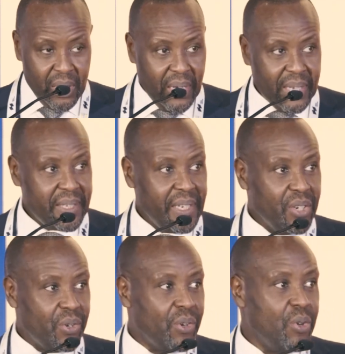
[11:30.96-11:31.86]
And in
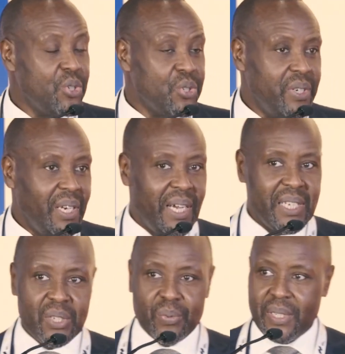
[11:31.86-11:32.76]
conclusion, I
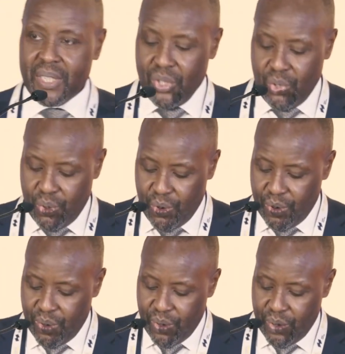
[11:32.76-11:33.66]
just wanted to
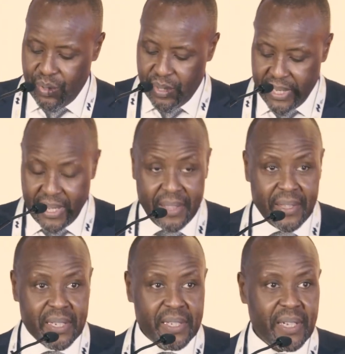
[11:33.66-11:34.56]
say
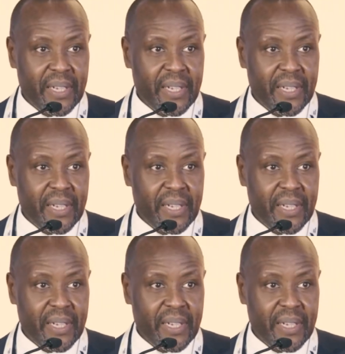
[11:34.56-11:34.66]
that,